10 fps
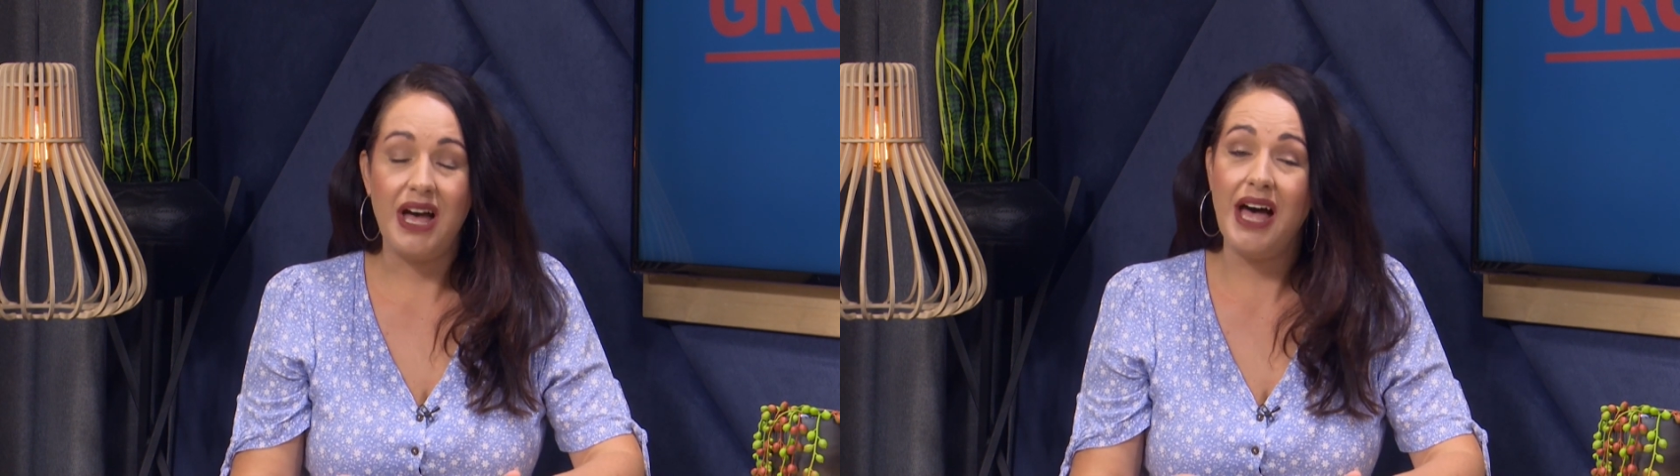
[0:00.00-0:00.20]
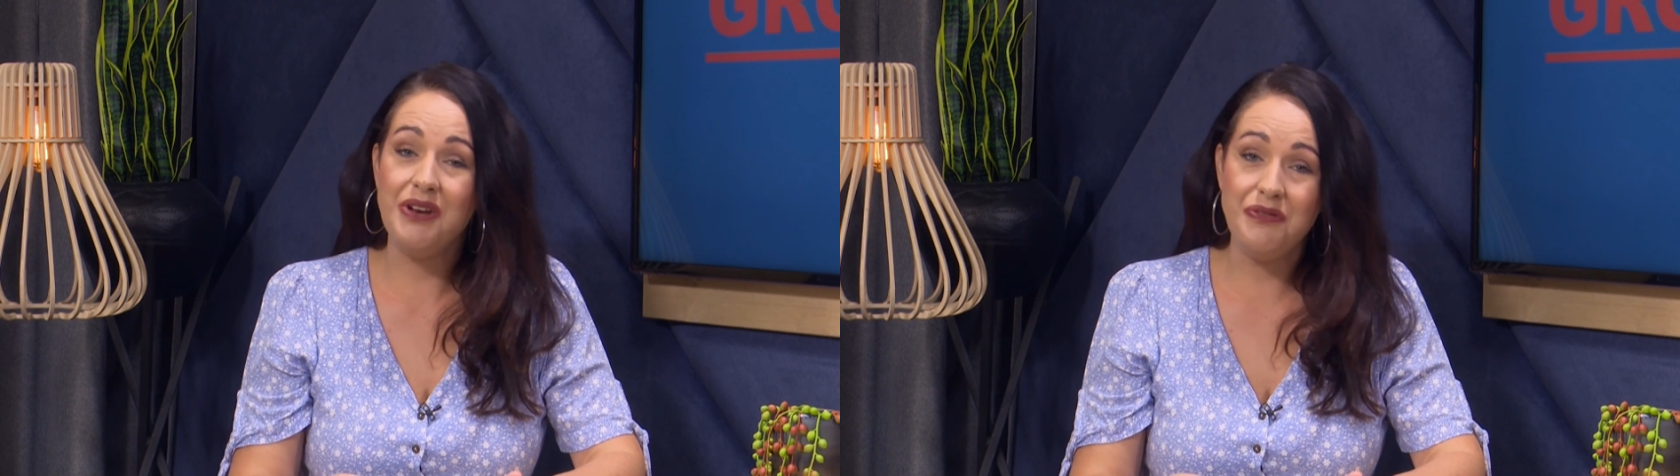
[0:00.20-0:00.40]

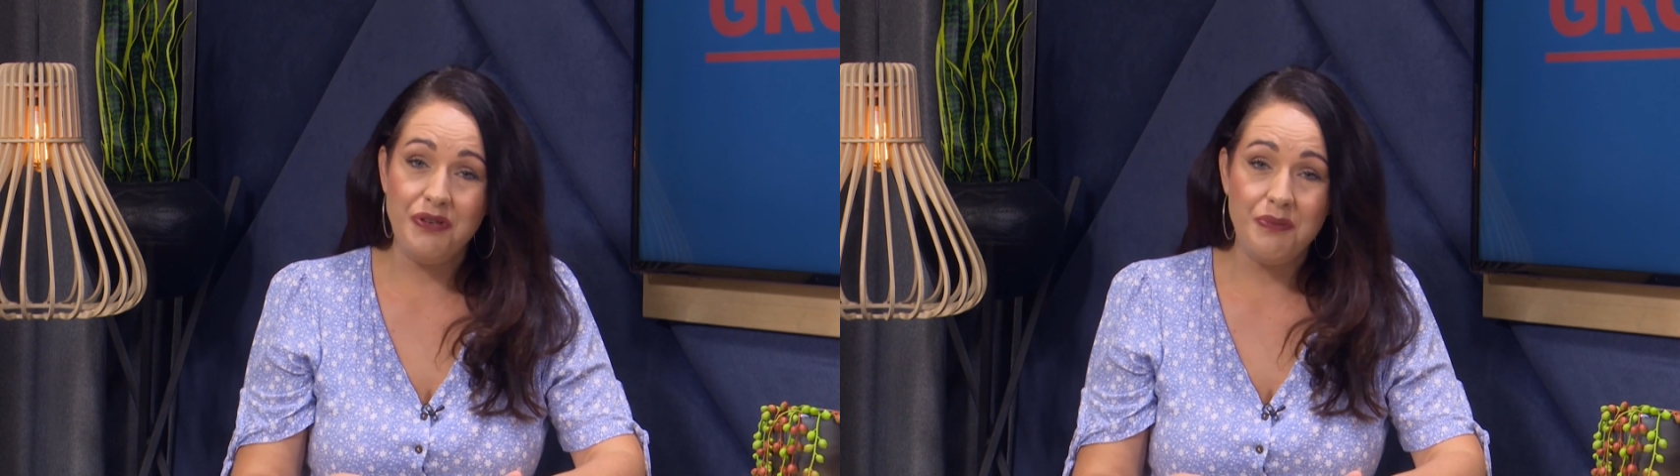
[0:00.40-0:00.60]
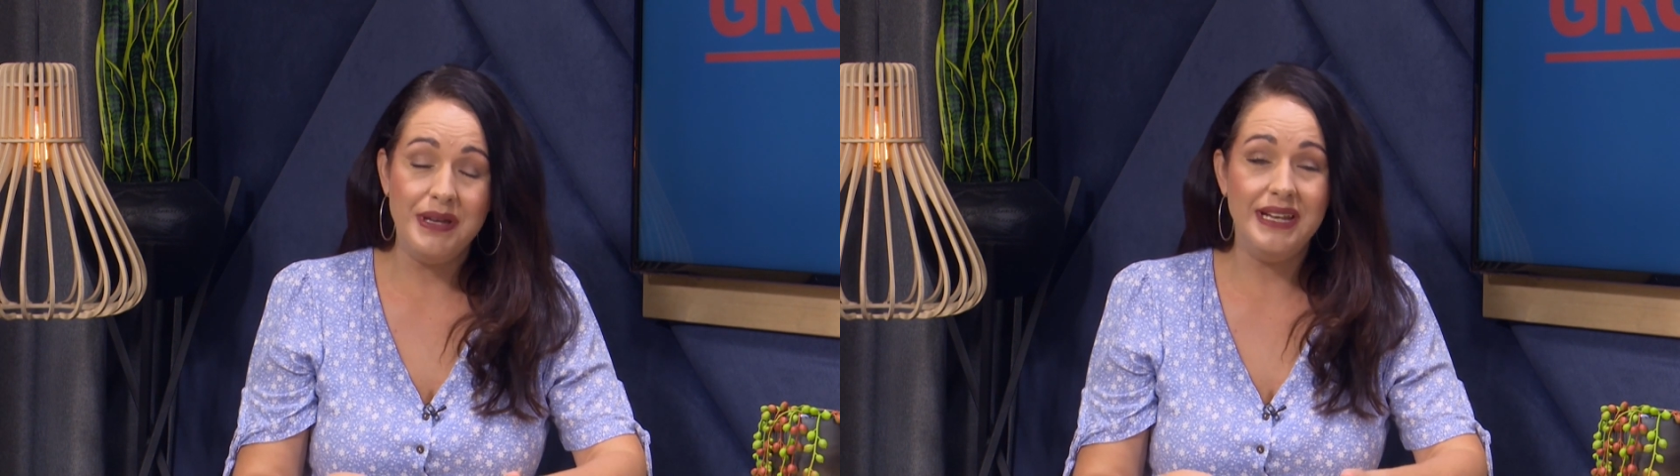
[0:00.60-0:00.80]

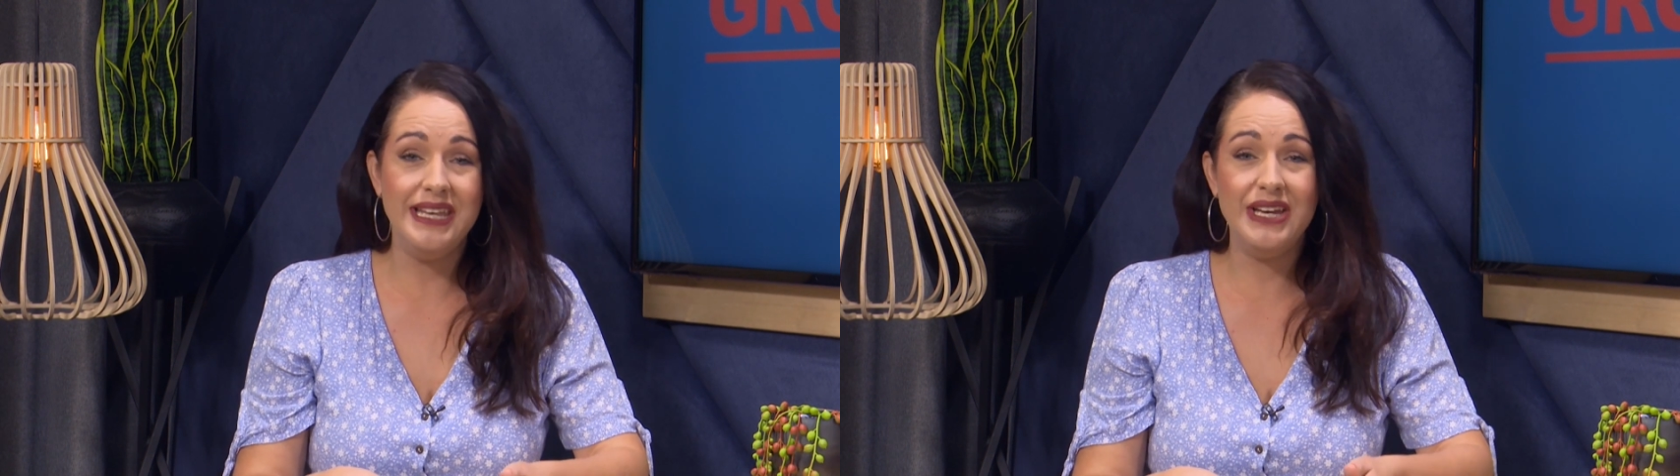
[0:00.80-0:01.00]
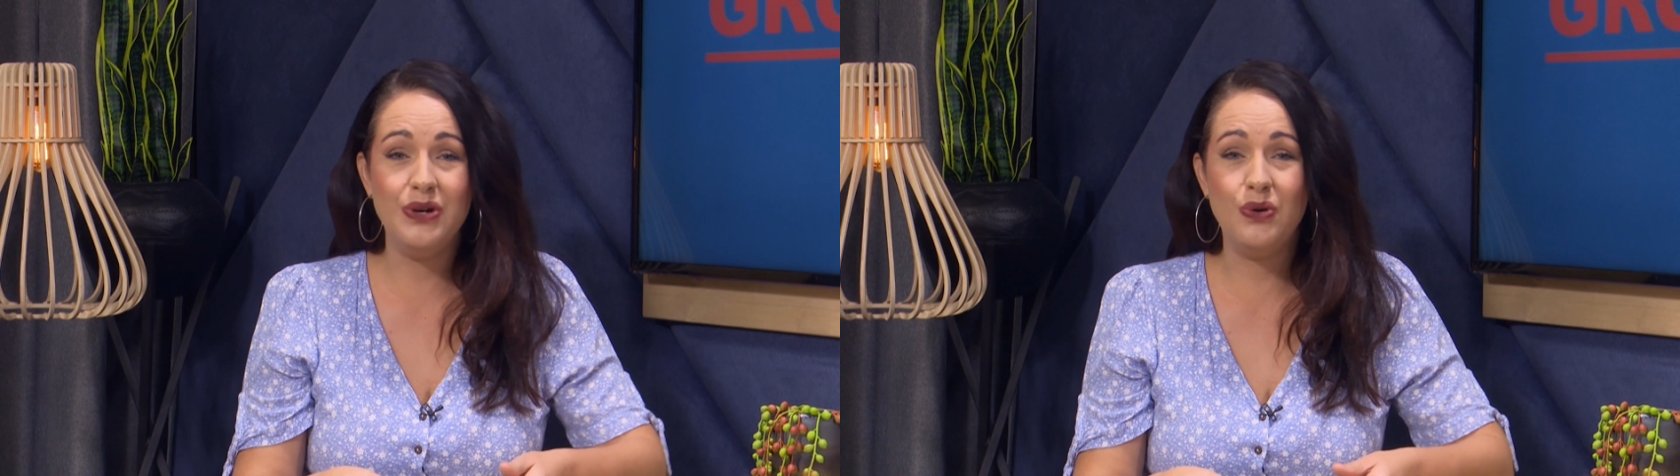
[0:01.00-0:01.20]

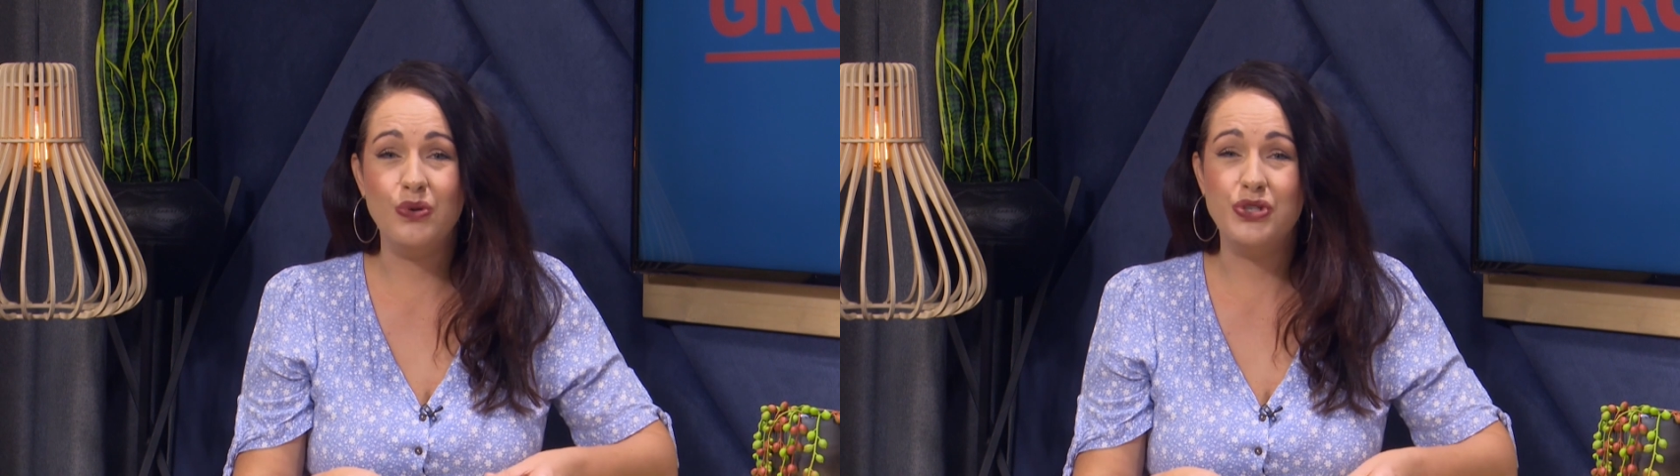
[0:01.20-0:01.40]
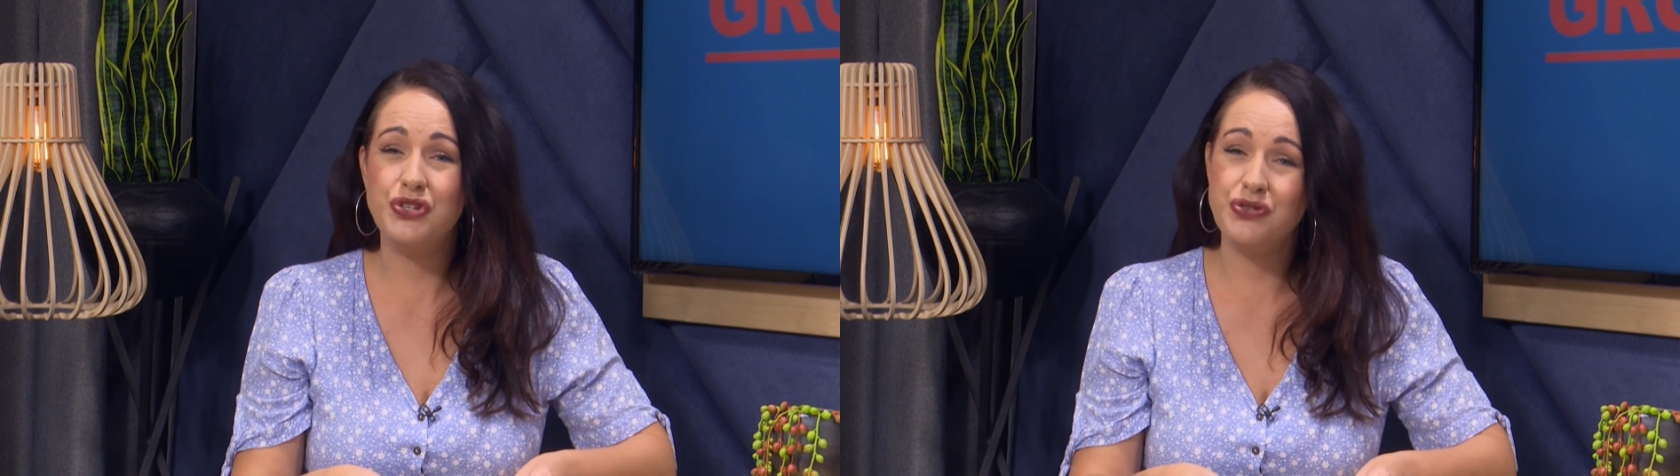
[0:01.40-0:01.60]
unfamiliar
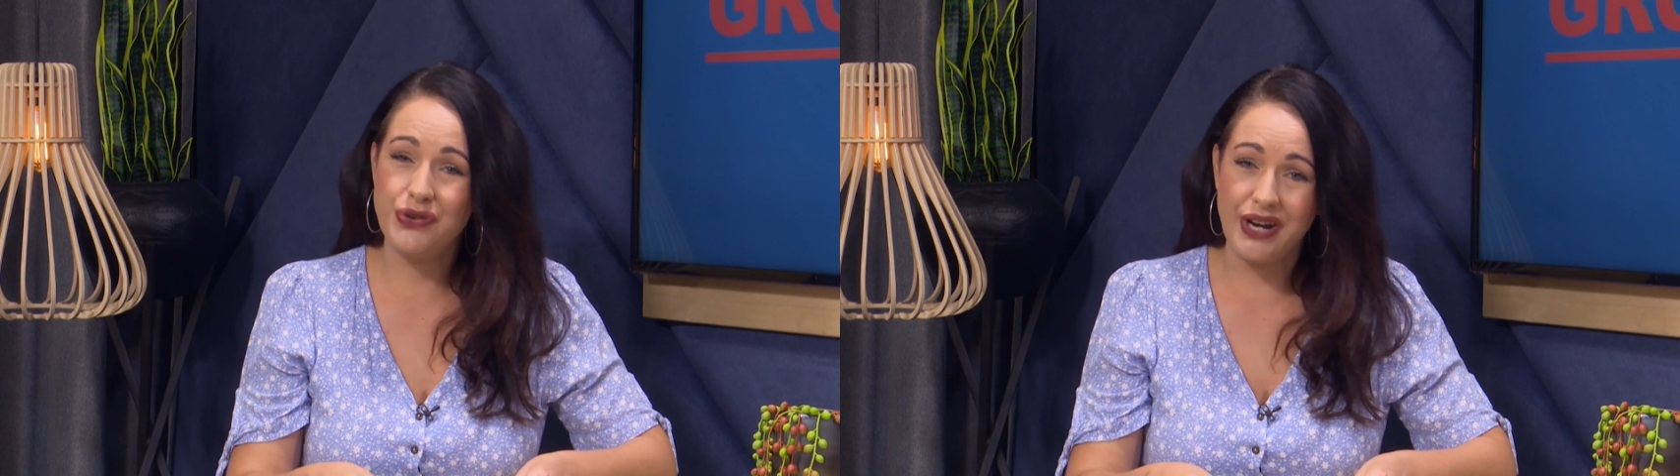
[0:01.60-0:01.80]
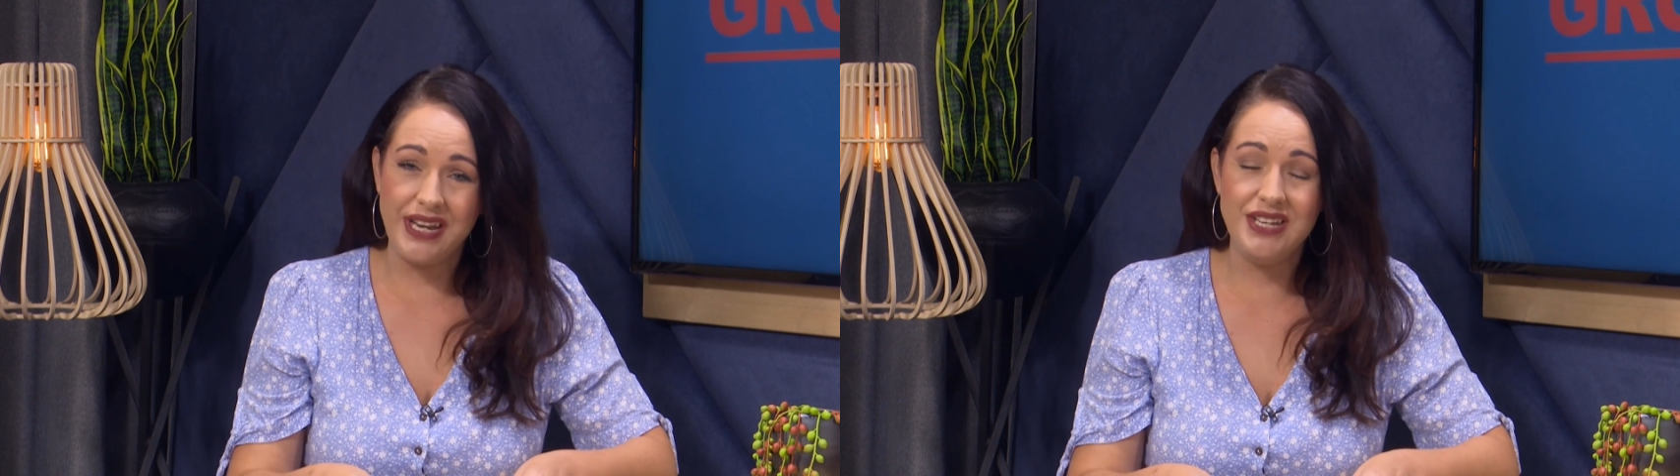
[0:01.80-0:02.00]
or
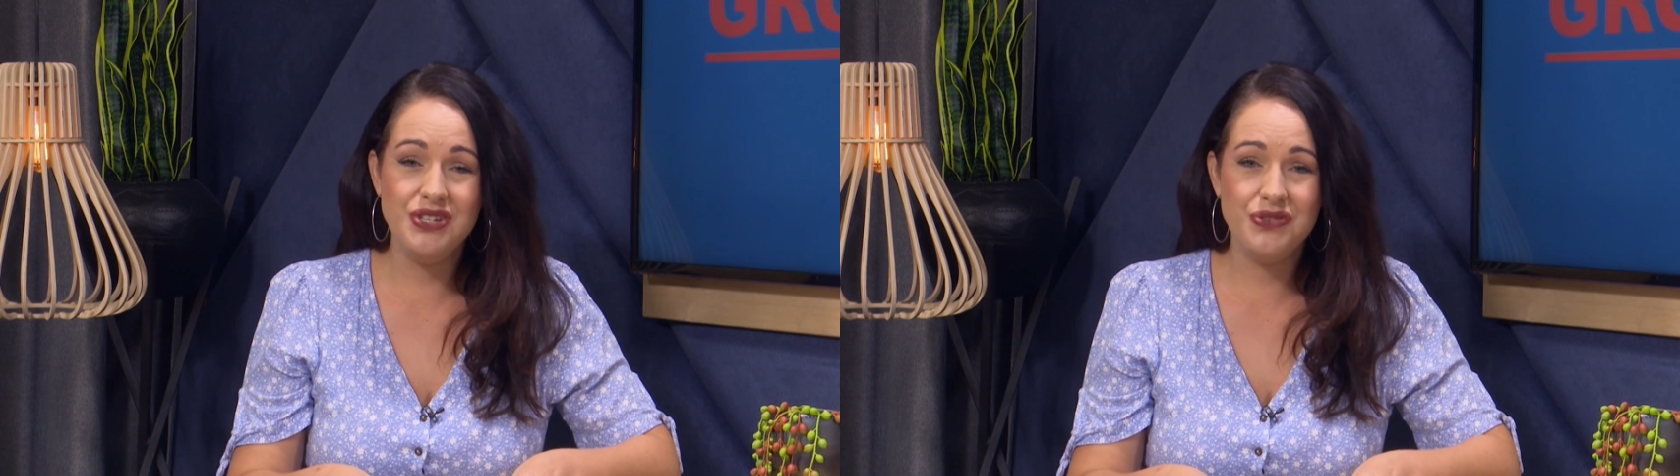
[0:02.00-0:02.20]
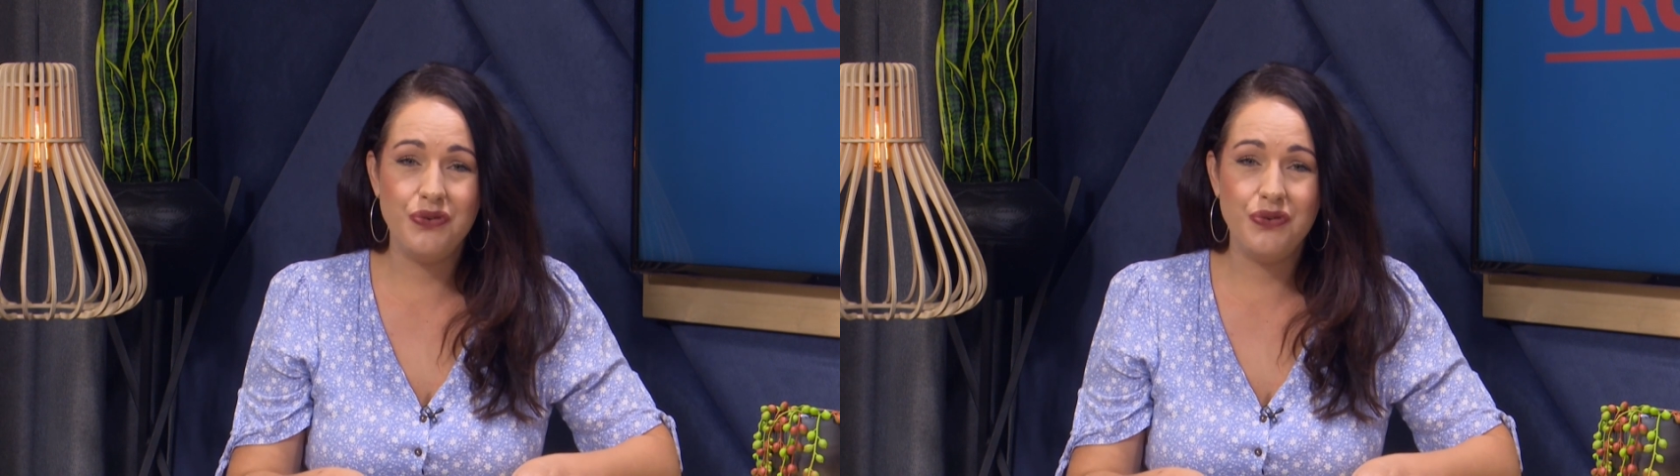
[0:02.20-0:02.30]
strange